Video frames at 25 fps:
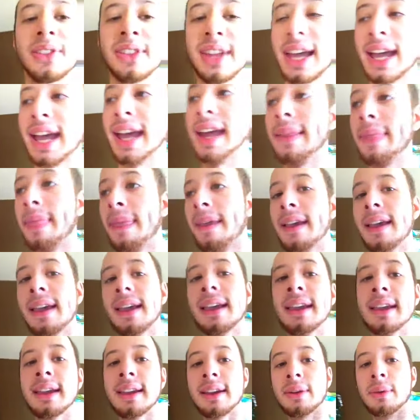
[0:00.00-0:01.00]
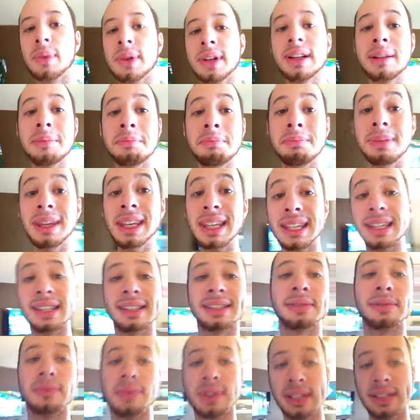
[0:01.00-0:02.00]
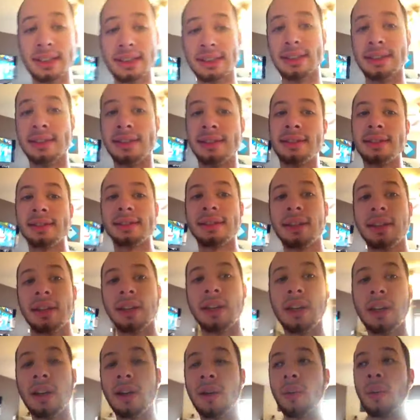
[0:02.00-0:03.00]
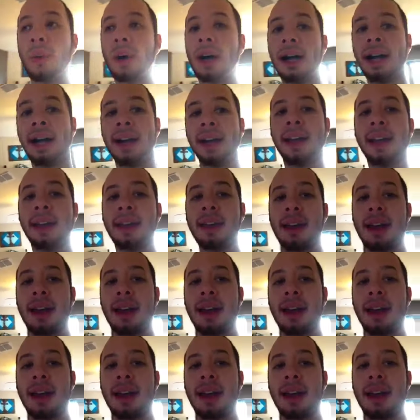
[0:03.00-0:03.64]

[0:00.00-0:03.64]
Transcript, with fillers: that, one of the biggest reasons why